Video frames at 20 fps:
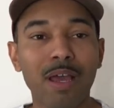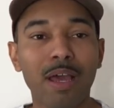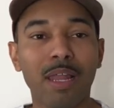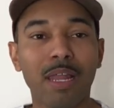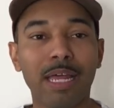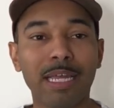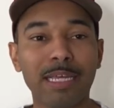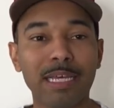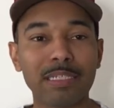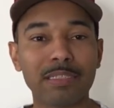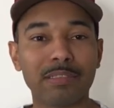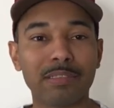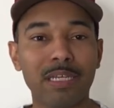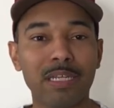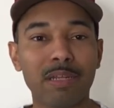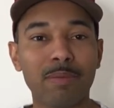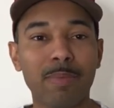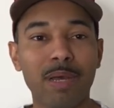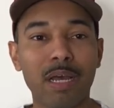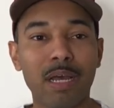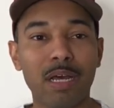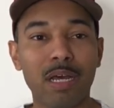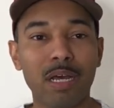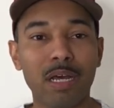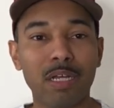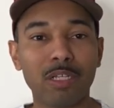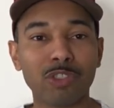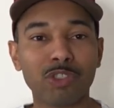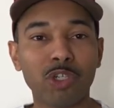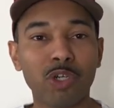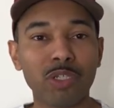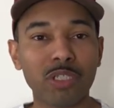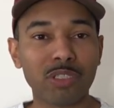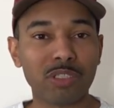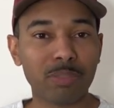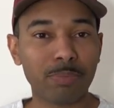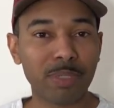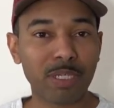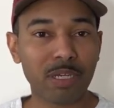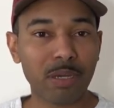Like I said in my uh, journey
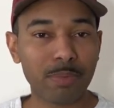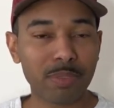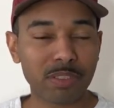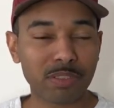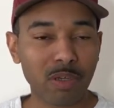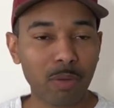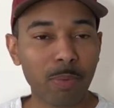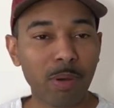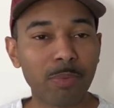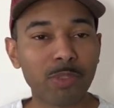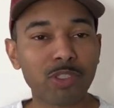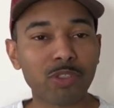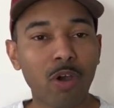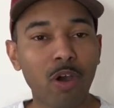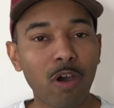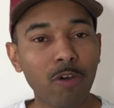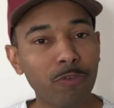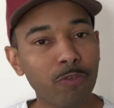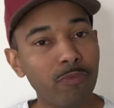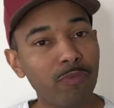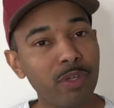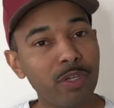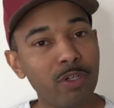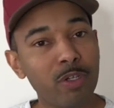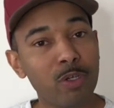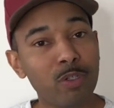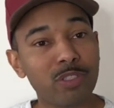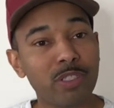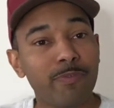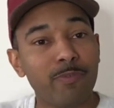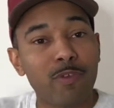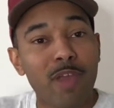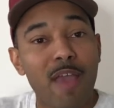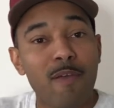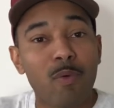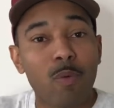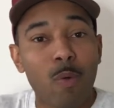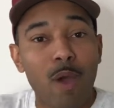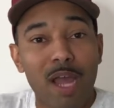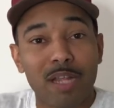to becoming a self-published author videos, if you
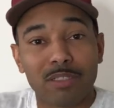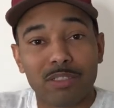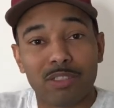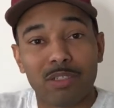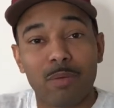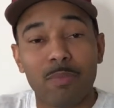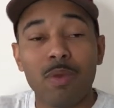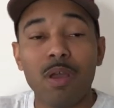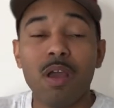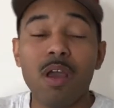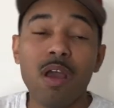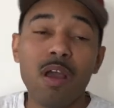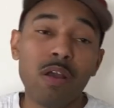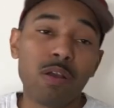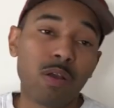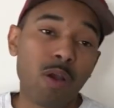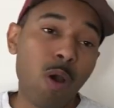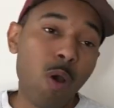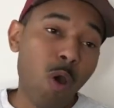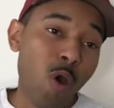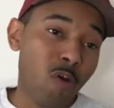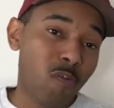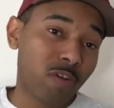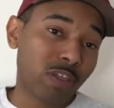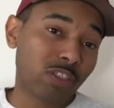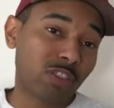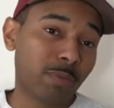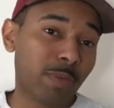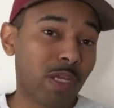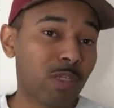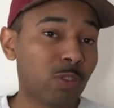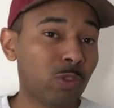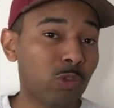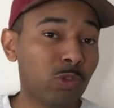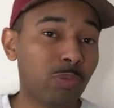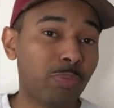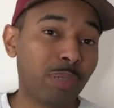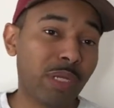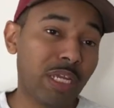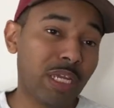haven't watched them, go over to my
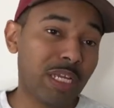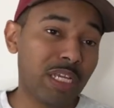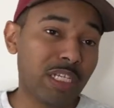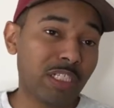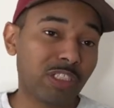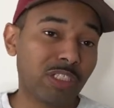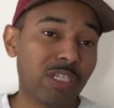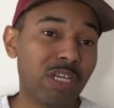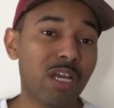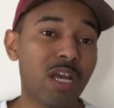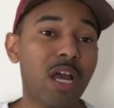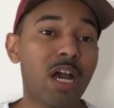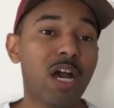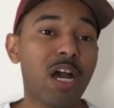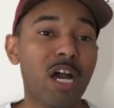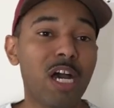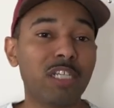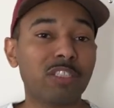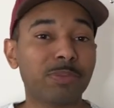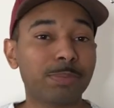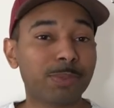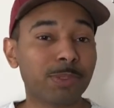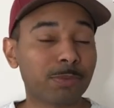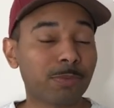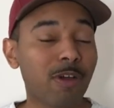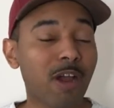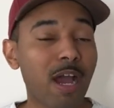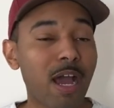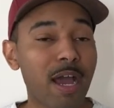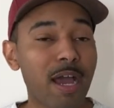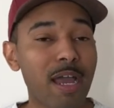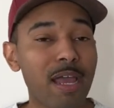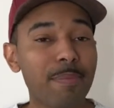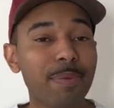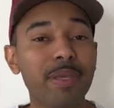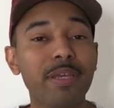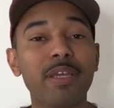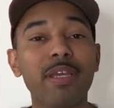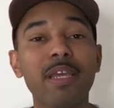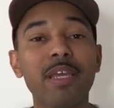YouTube page, uh, subscribe,
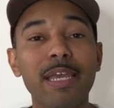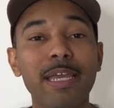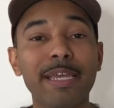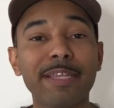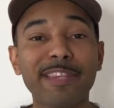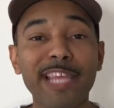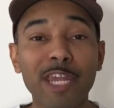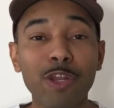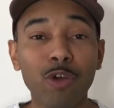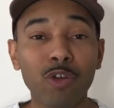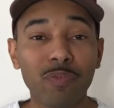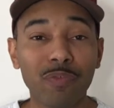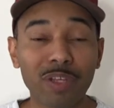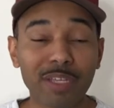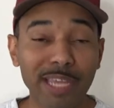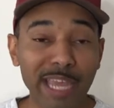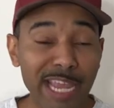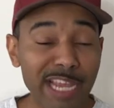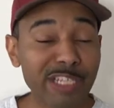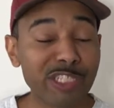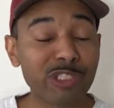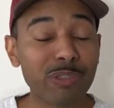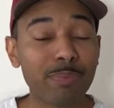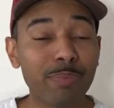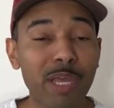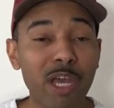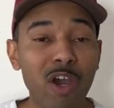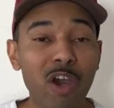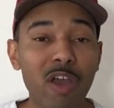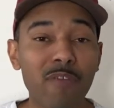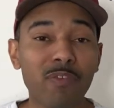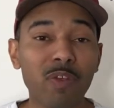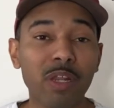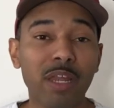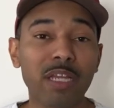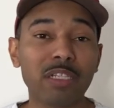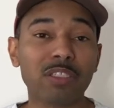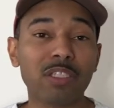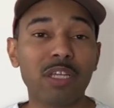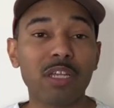hit that notification bell if you
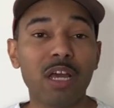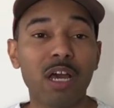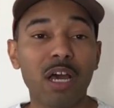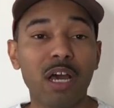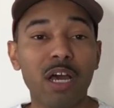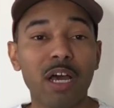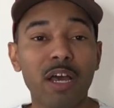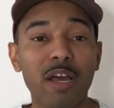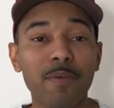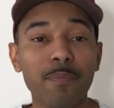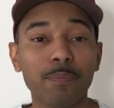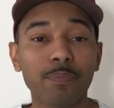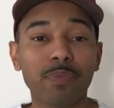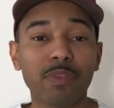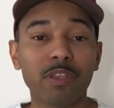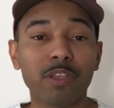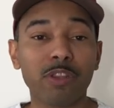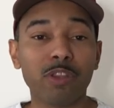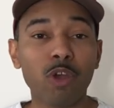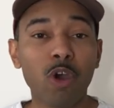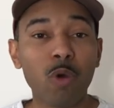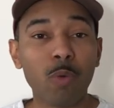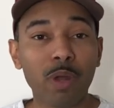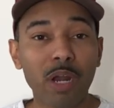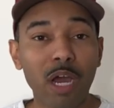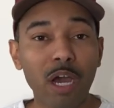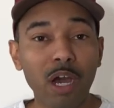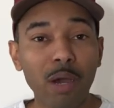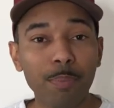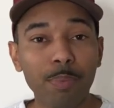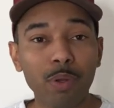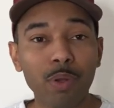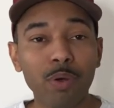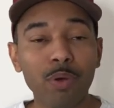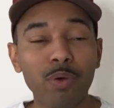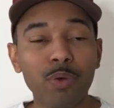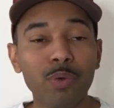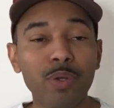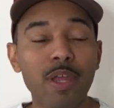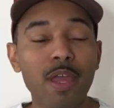like to uh, know when I
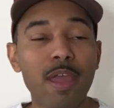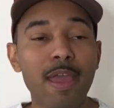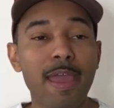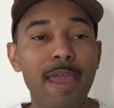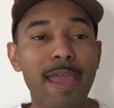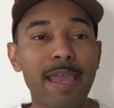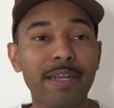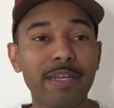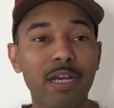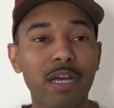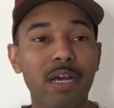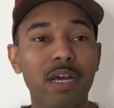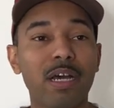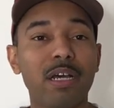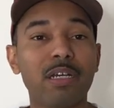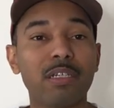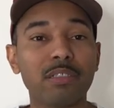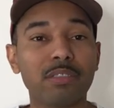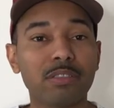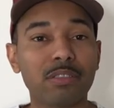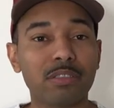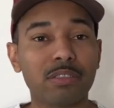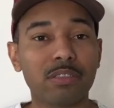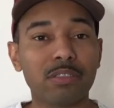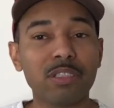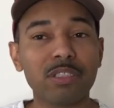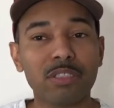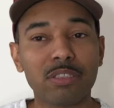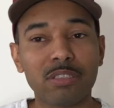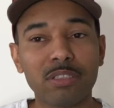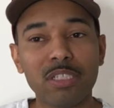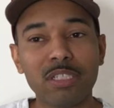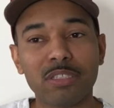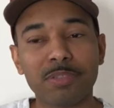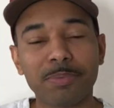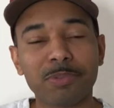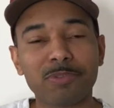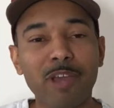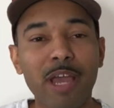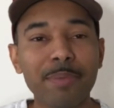upload, and uh, just yeah,
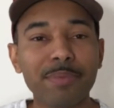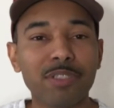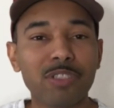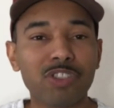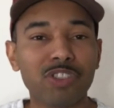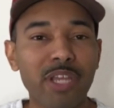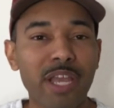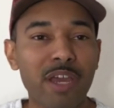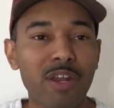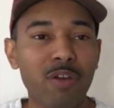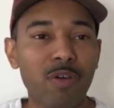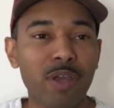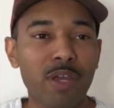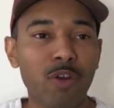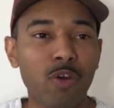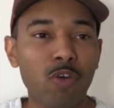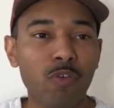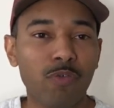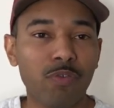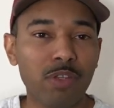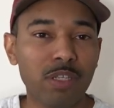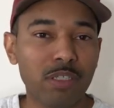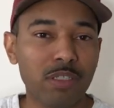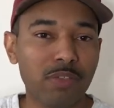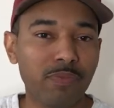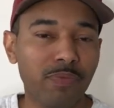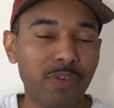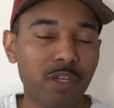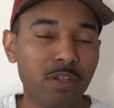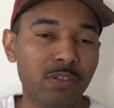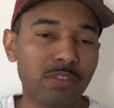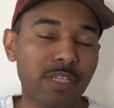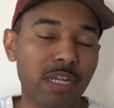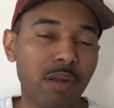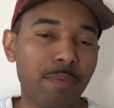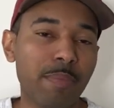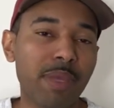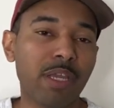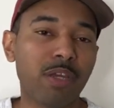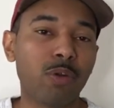subscribe to the channel. And hopefully the videos that
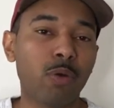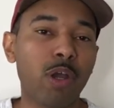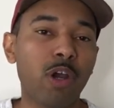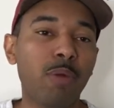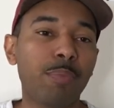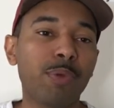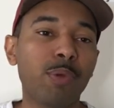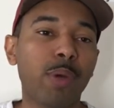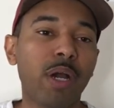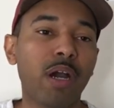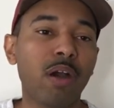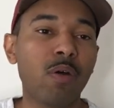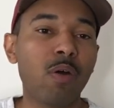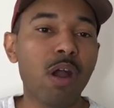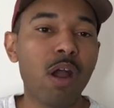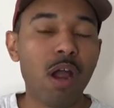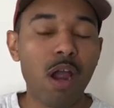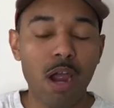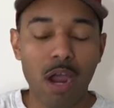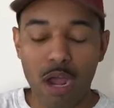I'm making will help you out.